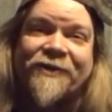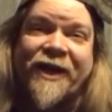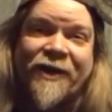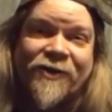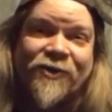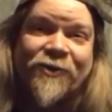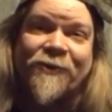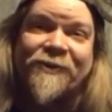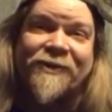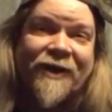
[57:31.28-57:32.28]

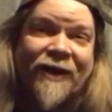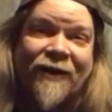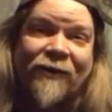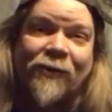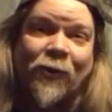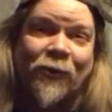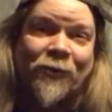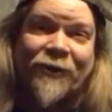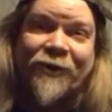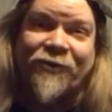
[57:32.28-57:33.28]
Kaiju style old
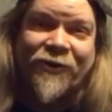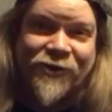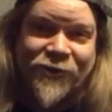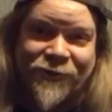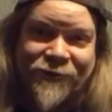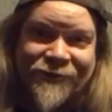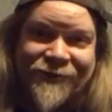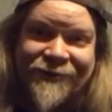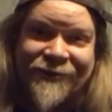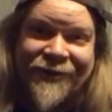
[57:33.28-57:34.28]
one creatures.
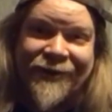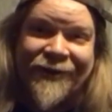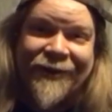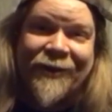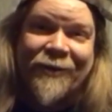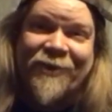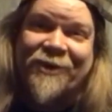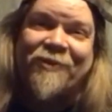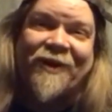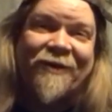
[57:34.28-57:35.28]
Mm. But
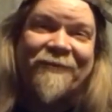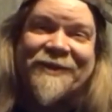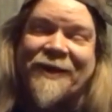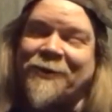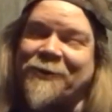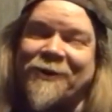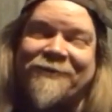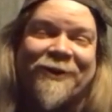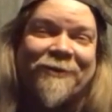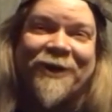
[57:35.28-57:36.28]
the problem is I don't know
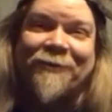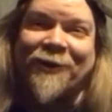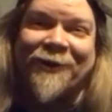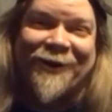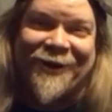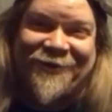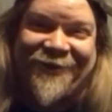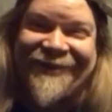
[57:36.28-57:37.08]
if I'm gonna be able to pull it off